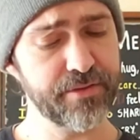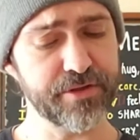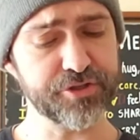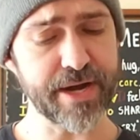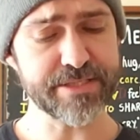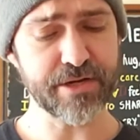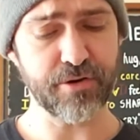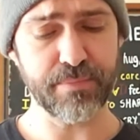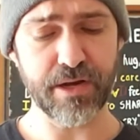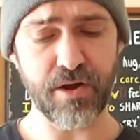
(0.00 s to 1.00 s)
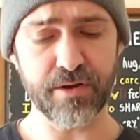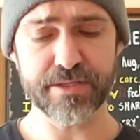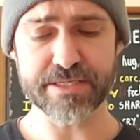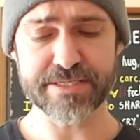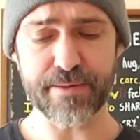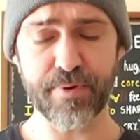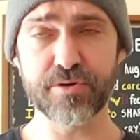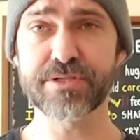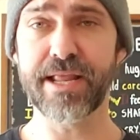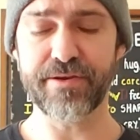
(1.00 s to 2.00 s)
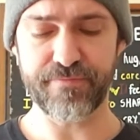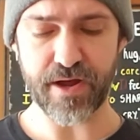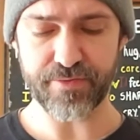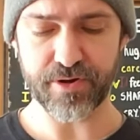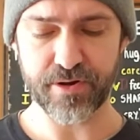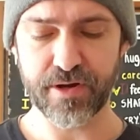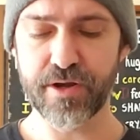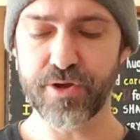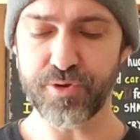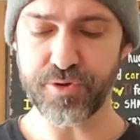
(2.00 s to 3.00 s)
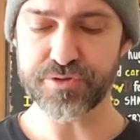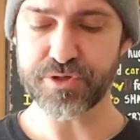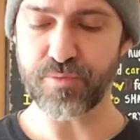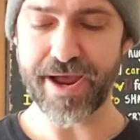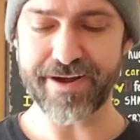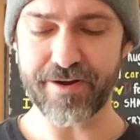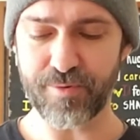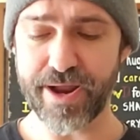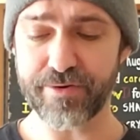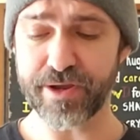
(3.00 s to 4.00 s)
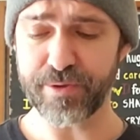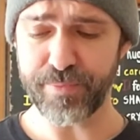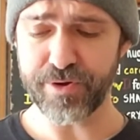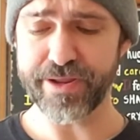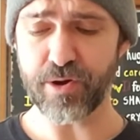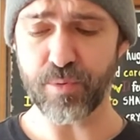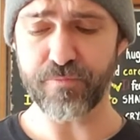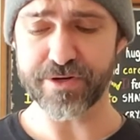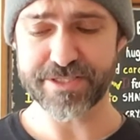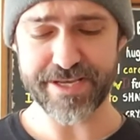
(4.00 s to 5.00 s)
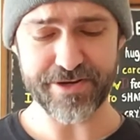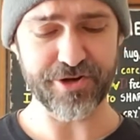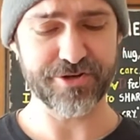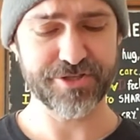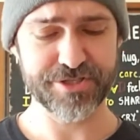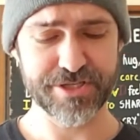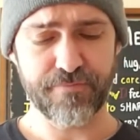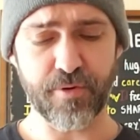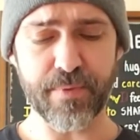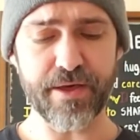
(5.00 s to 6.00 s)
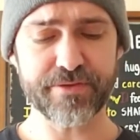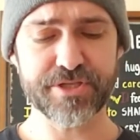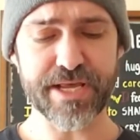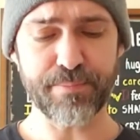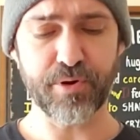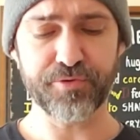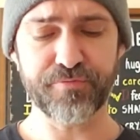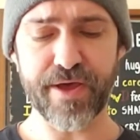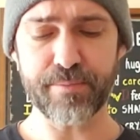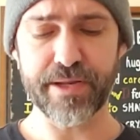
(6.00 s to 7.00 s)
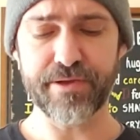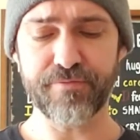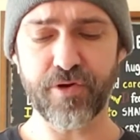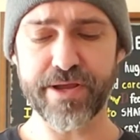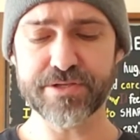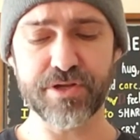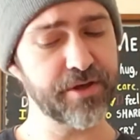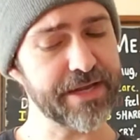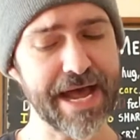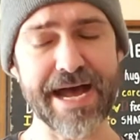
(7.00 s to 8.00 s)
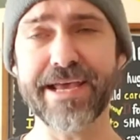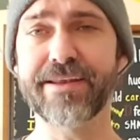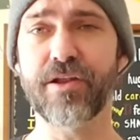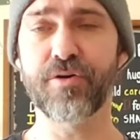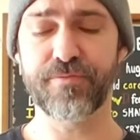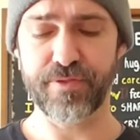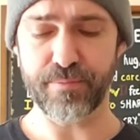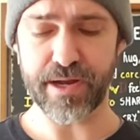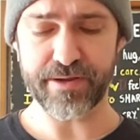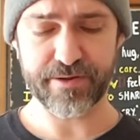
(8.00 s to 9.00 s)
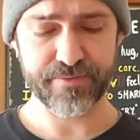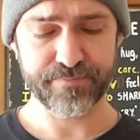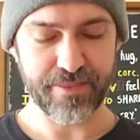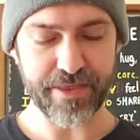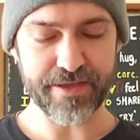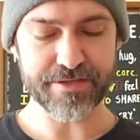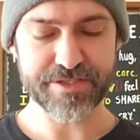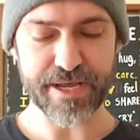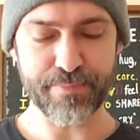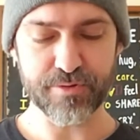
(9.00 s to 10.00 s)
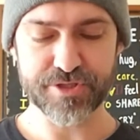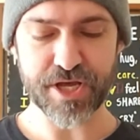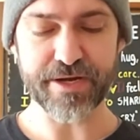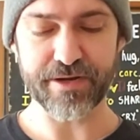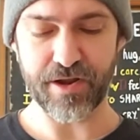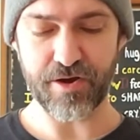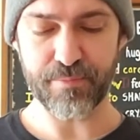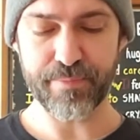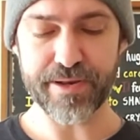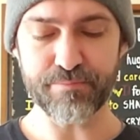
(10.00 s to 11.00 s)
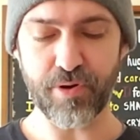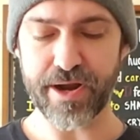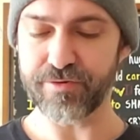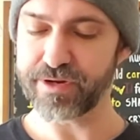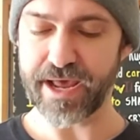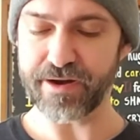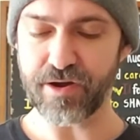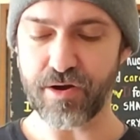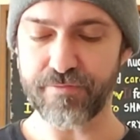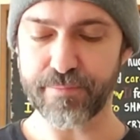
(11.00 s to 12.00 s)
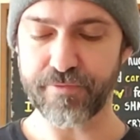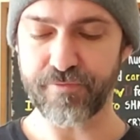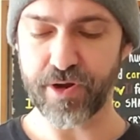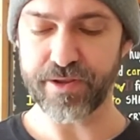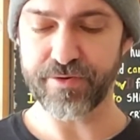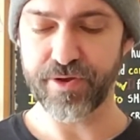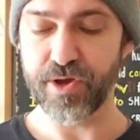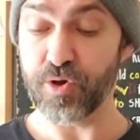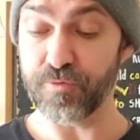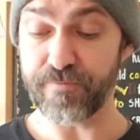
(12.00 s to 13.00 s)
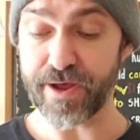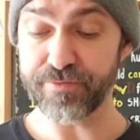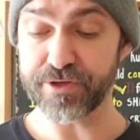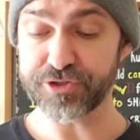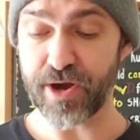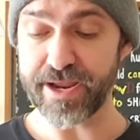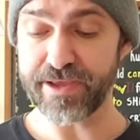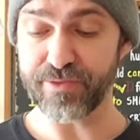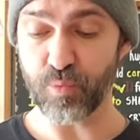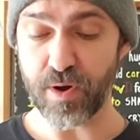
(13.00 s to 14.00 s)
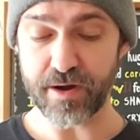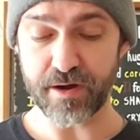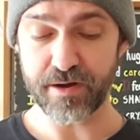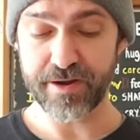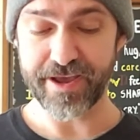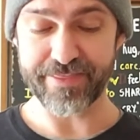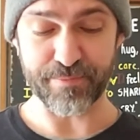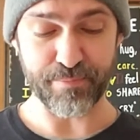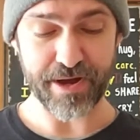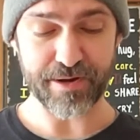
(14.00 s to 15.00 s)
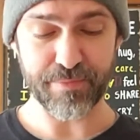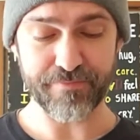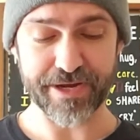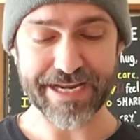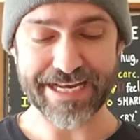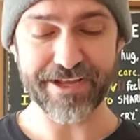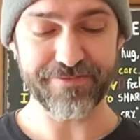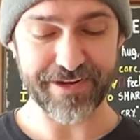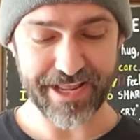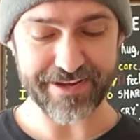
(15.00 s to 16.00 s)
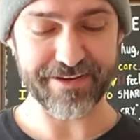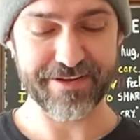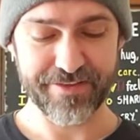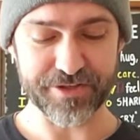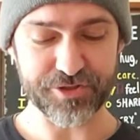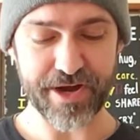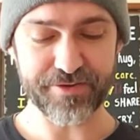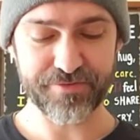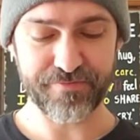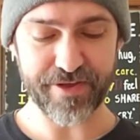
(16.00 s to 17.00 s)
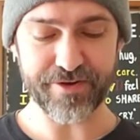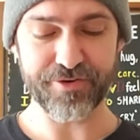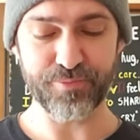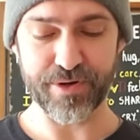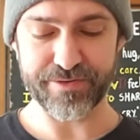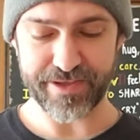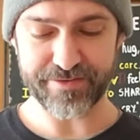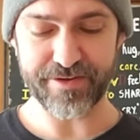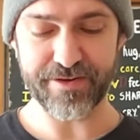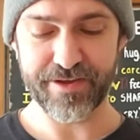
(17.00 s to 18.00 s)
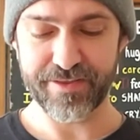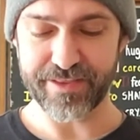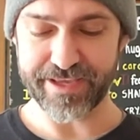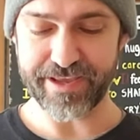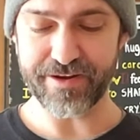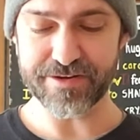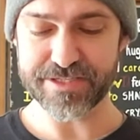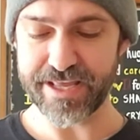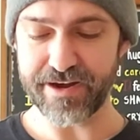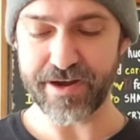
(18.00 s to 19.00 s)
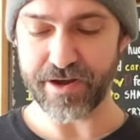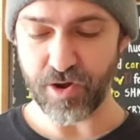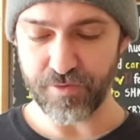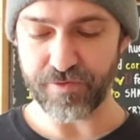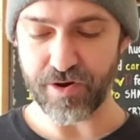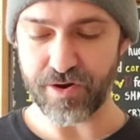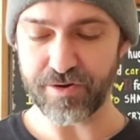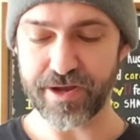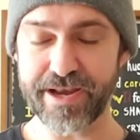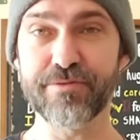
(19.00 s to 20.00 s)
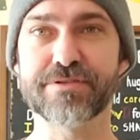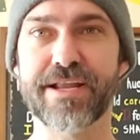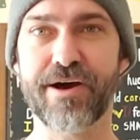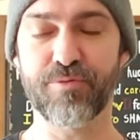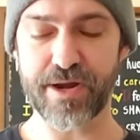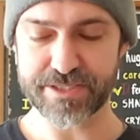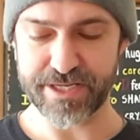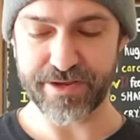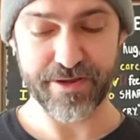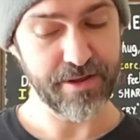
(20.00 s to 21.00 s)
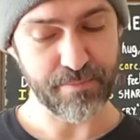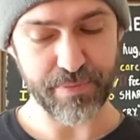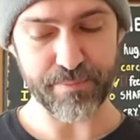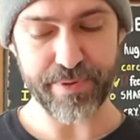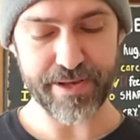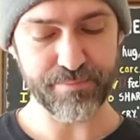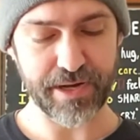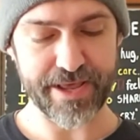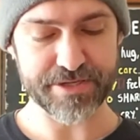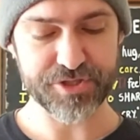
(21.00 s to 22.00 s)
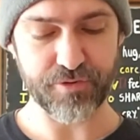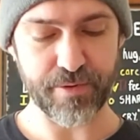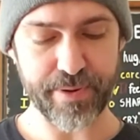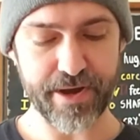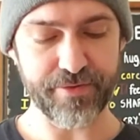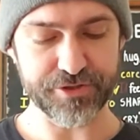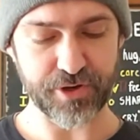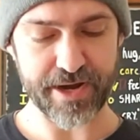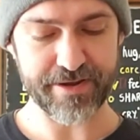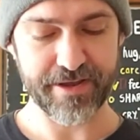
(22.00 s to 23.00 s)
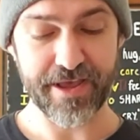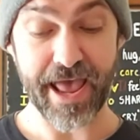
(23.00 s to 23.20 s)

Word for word: The tricycle belonged to Seppo's late father, who used to ride it around a community home for seniors. For months, Seppo's family and friends looked high and low for the bike. Then Seppo's son-in-law, Ben Brown, got a call from a friend who found the trike in the water at the bottom of a cliff lake. The trike's fenders were dented, the gears needed an overhaul, and it was now rusty. But Ben plans to repair the trike